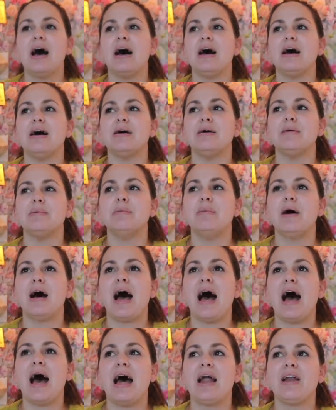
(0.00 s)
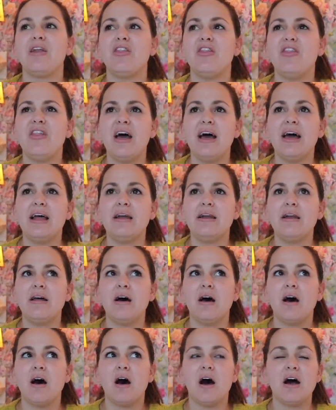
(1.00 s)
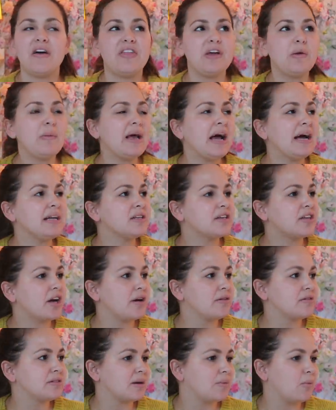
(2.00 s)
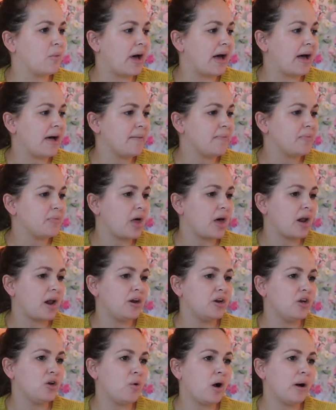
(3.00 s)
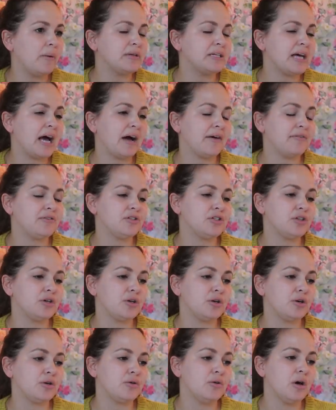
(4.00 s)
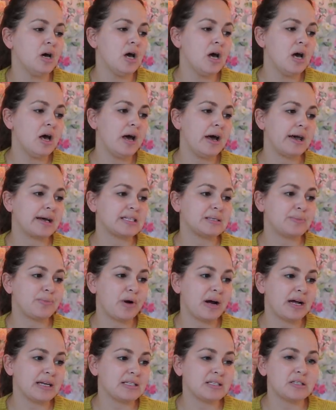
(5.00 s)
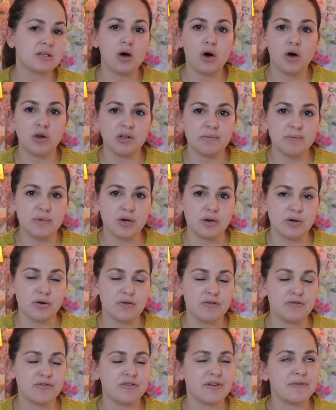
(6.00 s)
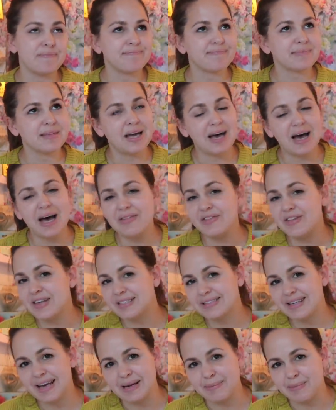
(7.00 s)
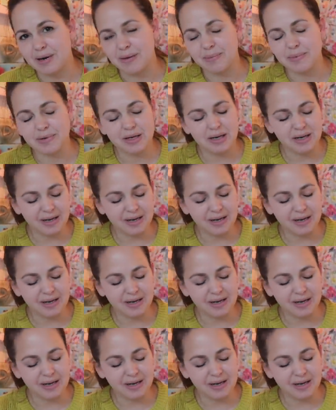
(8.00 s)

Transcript: And then I think we had to go somewhere and I knew I would have to express on the move. And this came up.